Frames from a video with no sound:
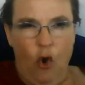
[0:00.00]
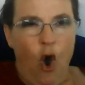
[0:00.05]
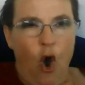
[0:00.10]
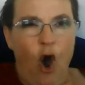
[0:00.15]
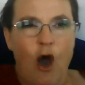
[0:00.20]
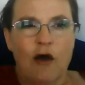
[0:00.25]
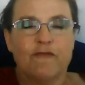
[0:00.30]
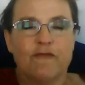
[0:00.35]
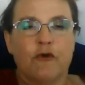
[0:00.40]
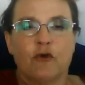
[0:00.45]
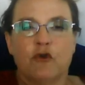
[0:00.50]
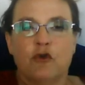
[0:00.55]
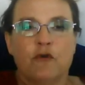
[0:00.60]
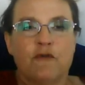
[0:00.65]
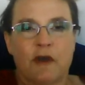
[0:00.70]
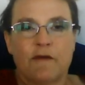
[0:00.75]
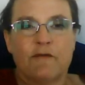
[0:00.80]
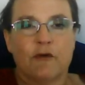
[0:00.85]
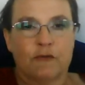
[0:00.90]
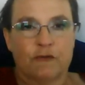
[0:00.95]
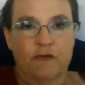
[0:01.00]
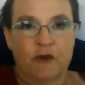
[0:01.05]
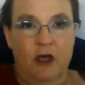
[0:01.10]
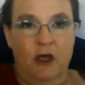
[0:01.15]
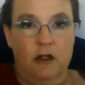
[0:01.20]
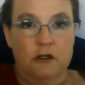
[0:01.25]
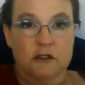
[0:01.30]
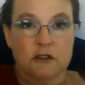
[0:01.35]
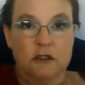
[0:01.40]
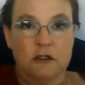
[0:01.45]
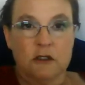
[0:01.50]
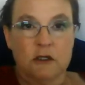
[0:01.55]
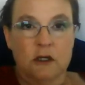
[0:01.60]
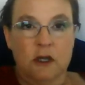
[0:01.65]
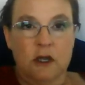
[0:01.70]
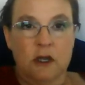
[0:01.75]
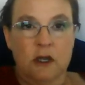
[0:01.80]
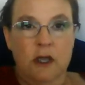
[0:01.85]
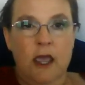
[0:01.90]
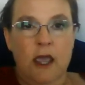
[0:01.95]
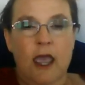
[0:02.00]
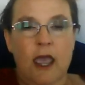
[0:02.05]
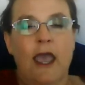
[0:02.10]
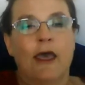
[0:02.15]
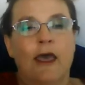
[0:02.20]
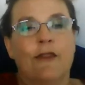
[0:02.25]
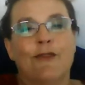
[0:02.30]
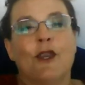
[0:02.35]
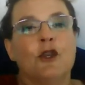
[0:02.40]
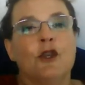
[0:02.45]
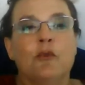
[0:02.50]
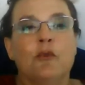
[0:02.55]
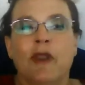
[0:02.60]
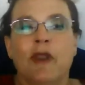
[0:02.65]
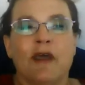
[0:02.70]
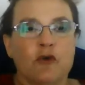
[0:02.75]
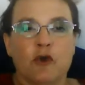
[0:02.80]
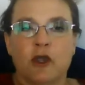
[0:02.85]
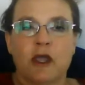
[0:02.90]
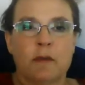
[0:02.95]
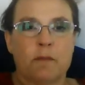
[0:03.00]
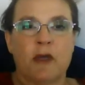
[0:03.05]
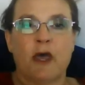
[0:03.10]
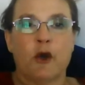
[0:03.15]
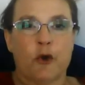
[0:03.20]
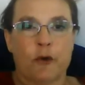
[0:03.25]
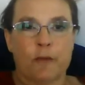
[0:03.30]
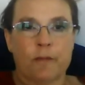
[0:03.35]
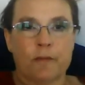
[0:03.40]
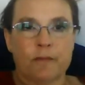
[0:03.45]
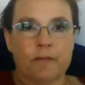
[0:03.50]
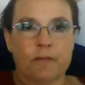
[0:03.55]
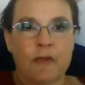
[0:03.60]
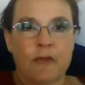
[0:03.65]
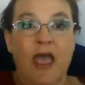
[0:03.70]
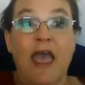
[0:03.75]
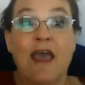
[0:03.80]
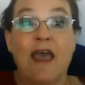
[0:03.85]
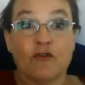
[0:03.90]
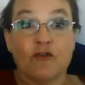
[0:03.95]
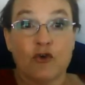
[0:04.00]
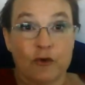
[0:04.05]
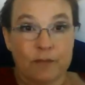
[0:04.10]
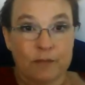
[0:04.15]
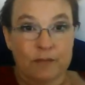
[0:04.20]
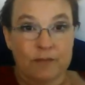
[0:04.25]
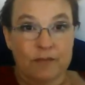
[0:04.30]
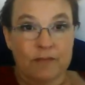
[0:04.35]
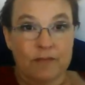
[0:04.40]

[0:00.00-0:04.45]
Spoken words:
awful you've ever felt, and then you never get better, ever.